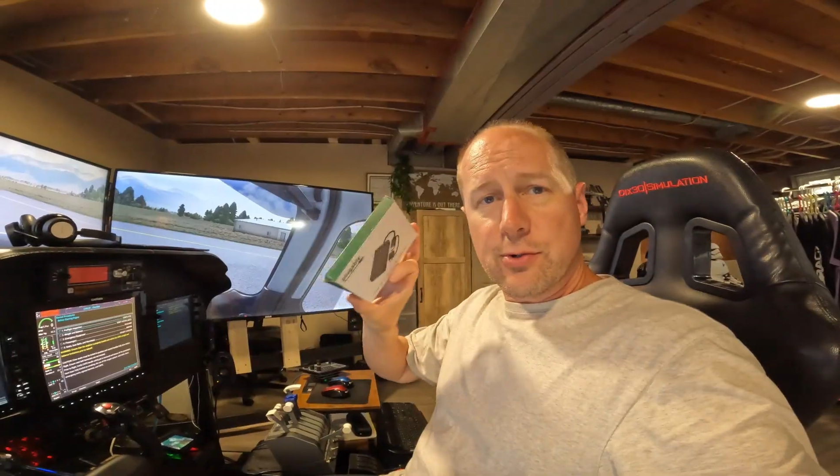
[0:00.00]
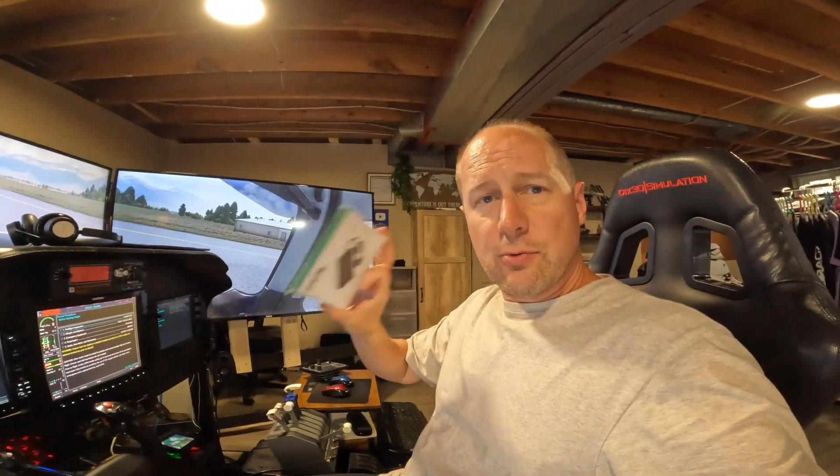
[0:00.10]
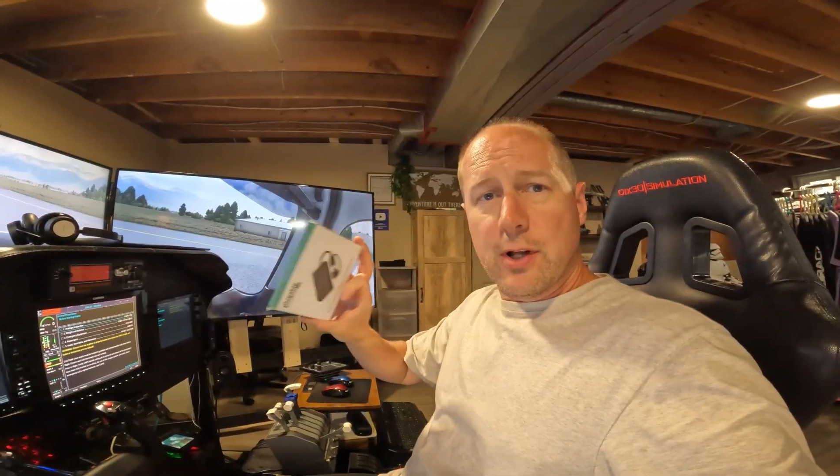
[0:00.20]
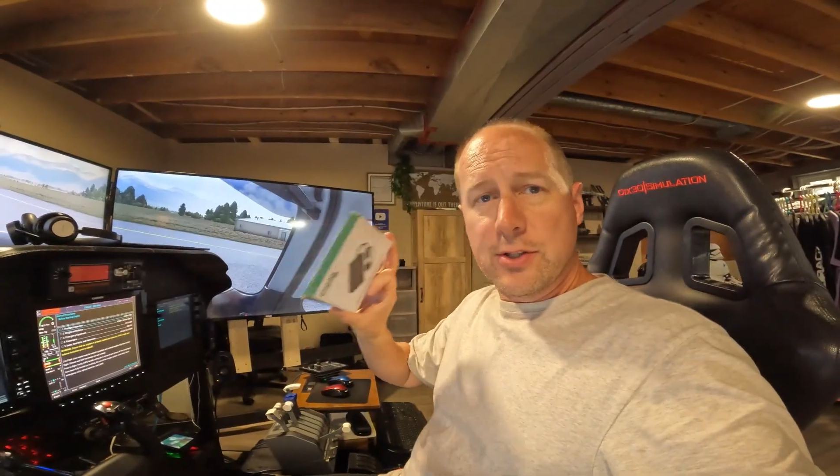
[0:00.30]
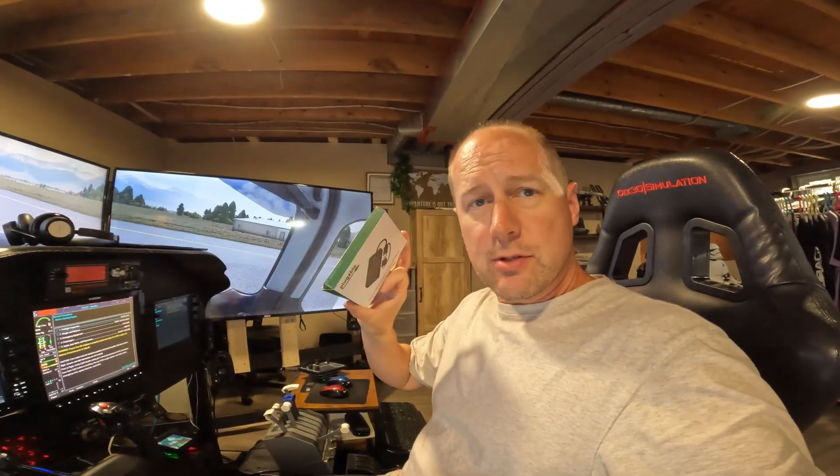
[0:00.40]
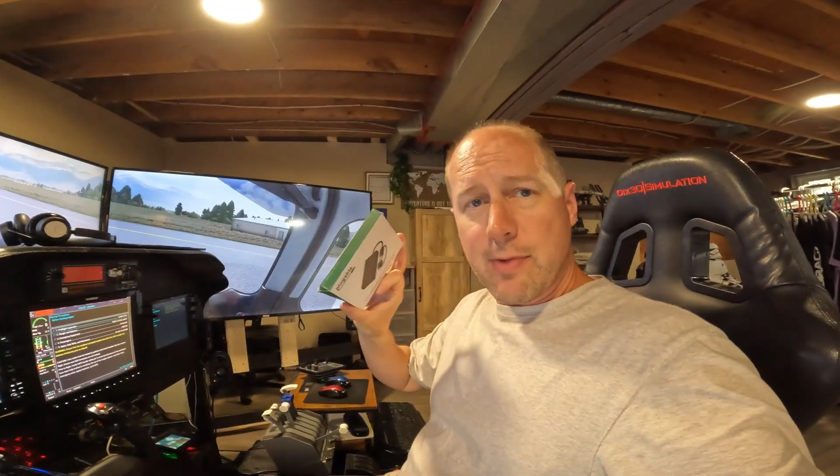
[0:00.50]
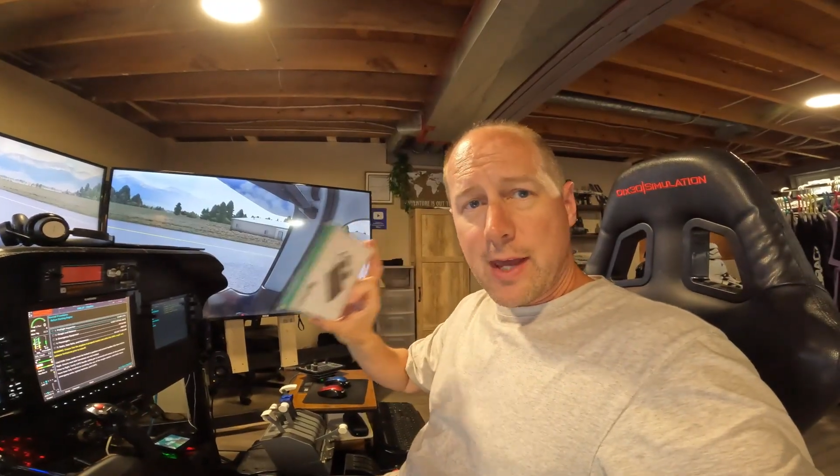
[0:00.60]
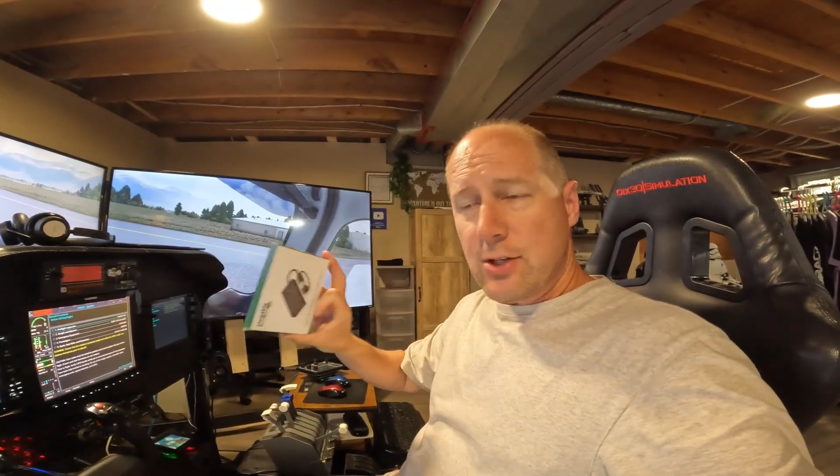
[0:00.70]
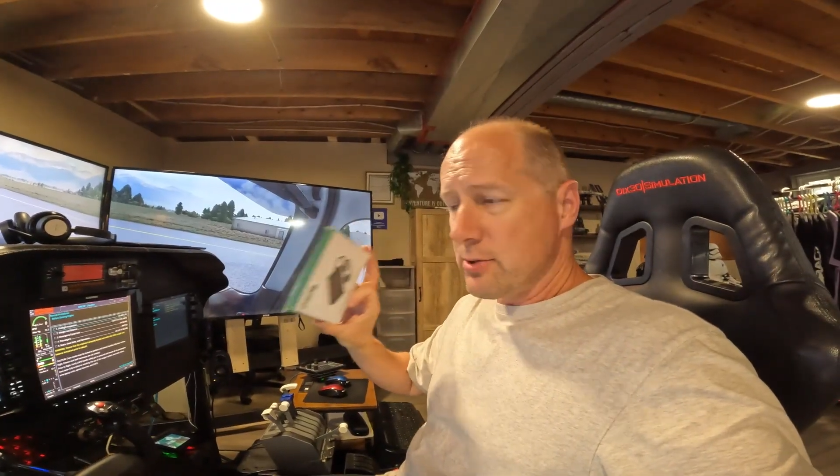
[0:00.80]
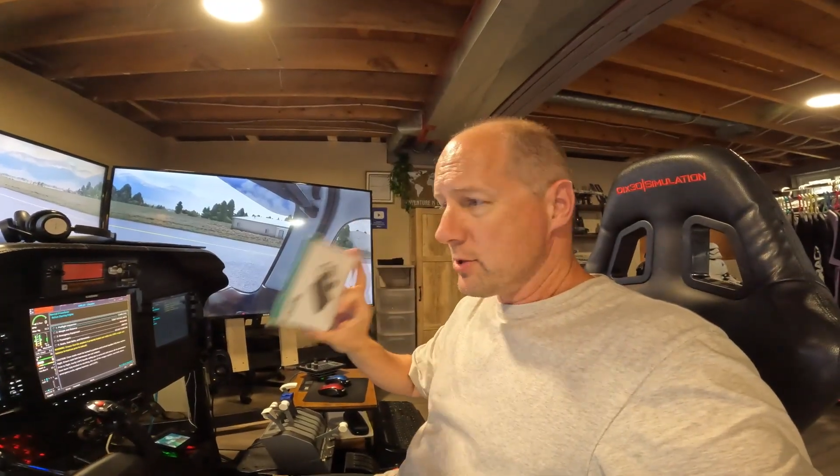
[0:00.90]
to run some
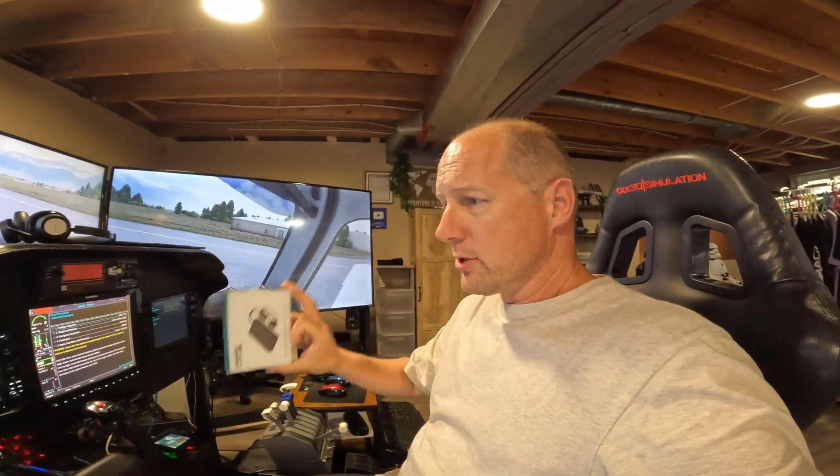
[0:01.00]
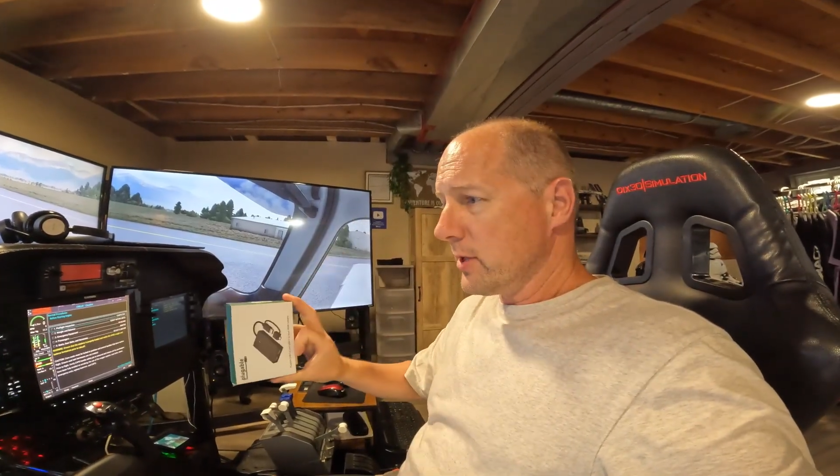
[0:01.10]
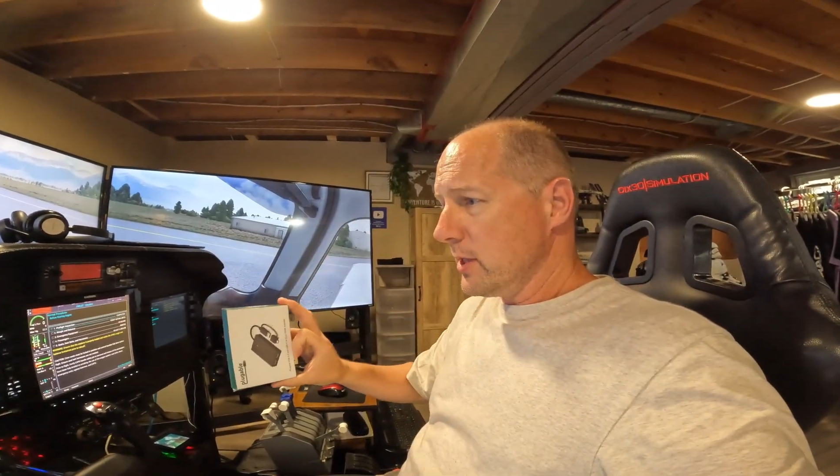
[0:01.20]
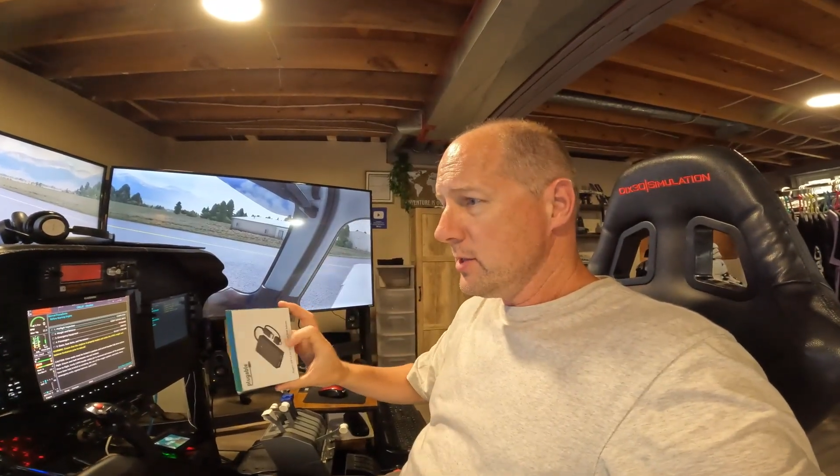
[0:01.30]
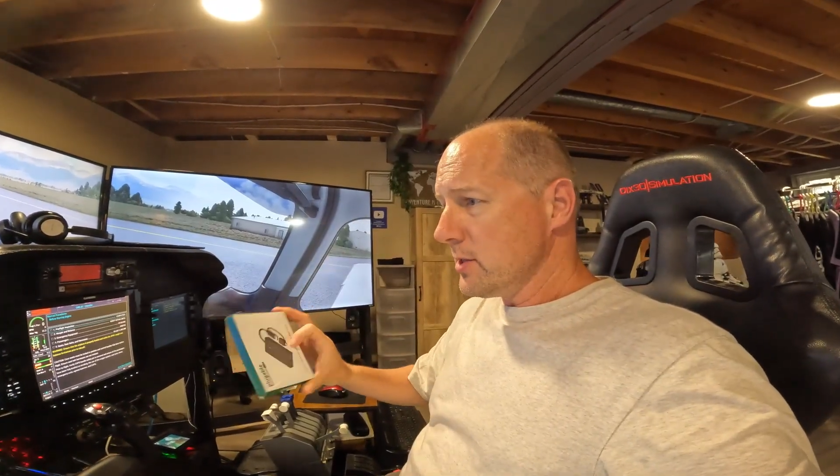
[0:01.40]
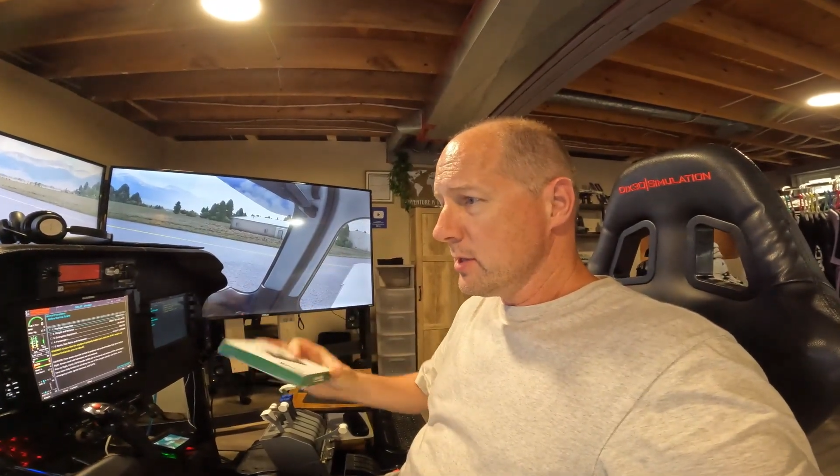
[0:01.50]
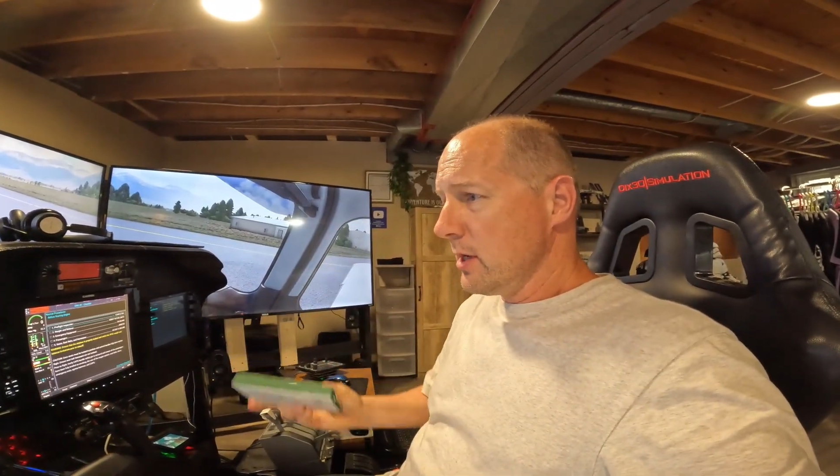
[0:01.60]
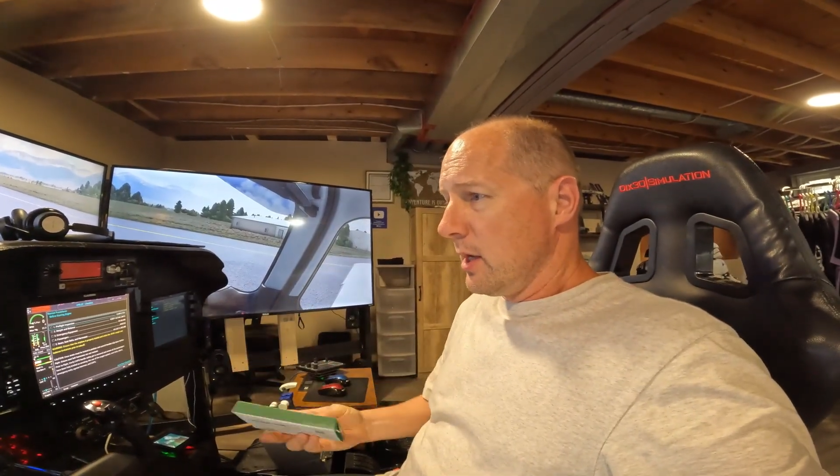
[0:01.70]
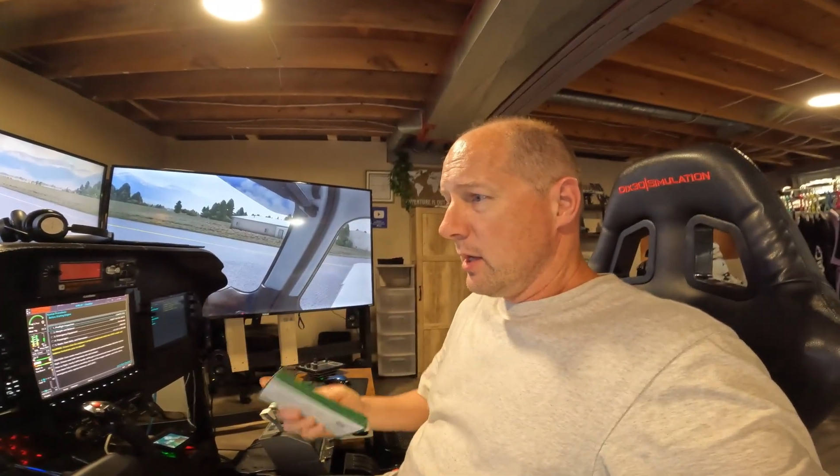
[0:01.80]
extra screens,